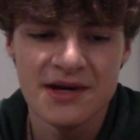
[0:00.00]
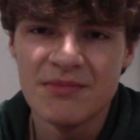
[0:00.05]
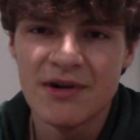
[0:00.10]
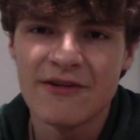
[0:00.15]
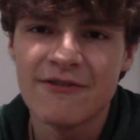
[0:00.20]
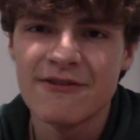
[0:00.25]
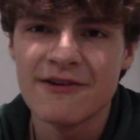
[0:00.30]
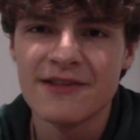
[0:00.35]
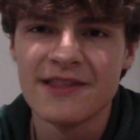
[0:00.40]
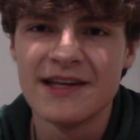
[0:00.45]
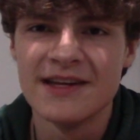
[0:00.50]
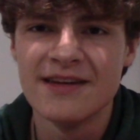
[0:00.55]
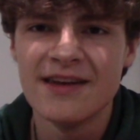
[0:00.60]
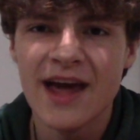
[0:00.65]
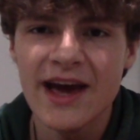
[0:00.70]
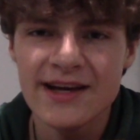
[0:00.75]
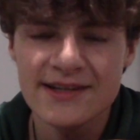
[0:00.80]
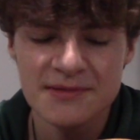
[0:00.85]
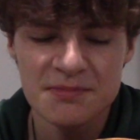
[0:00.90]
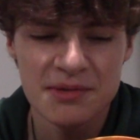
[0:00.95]
but for the
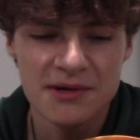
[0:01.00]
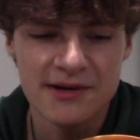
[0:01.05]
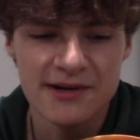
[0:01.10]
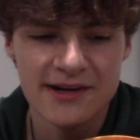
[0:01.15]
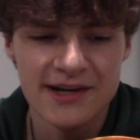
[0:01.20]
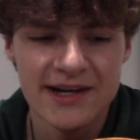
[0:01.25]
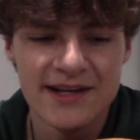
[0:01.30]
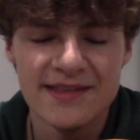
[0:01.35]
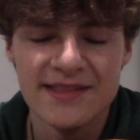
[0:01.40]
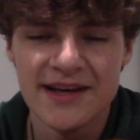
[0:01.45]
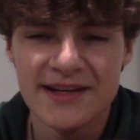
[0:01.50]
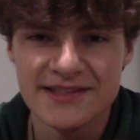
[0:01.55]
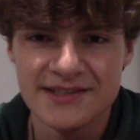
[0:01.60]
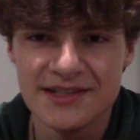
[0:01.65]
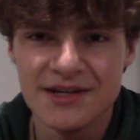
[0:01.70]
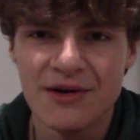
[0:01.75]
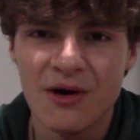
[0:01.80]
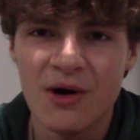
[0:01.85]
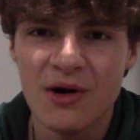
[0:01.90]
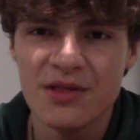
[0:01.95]
next part it
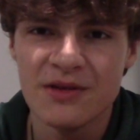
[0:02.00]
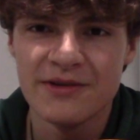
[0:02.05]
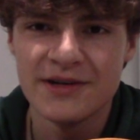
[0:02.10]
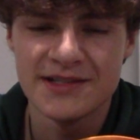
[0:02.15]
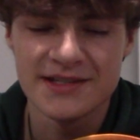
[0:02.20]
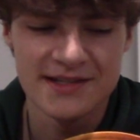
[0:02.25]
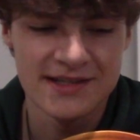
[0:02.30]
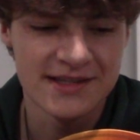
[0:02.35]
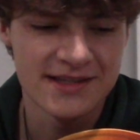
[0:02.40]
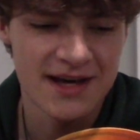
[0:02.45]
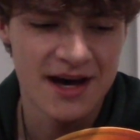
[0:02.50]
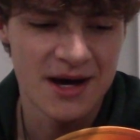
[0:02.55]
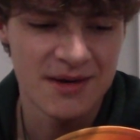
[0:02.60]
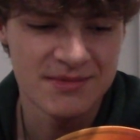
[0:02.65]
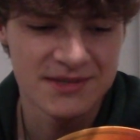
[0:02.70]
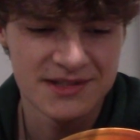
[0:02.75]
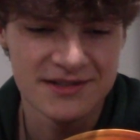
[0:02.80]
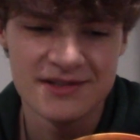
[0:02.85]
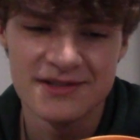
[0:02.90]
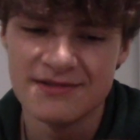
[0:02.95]
doesn't go all the way to the
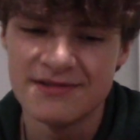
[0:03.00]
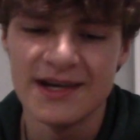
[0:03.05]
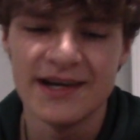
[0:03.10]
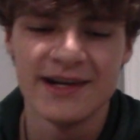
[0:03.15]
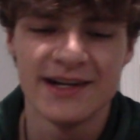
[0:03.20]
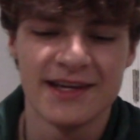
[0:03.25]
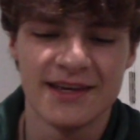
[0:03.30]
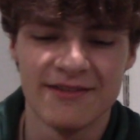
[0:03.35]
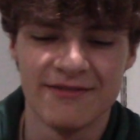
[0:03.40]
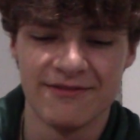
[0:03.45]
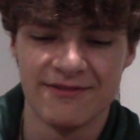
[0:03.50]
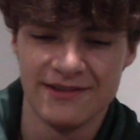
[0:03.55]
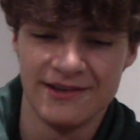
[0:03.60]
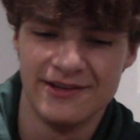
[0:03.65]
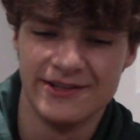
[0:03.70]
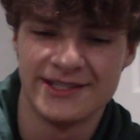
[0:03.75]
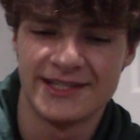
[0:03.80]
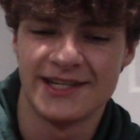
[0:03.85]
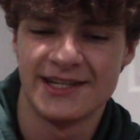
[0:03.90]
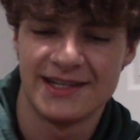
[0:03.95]
top, so it's very
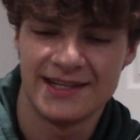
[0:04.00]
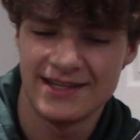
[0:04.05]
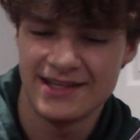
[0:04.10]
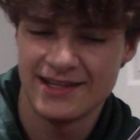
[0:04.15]
confusing.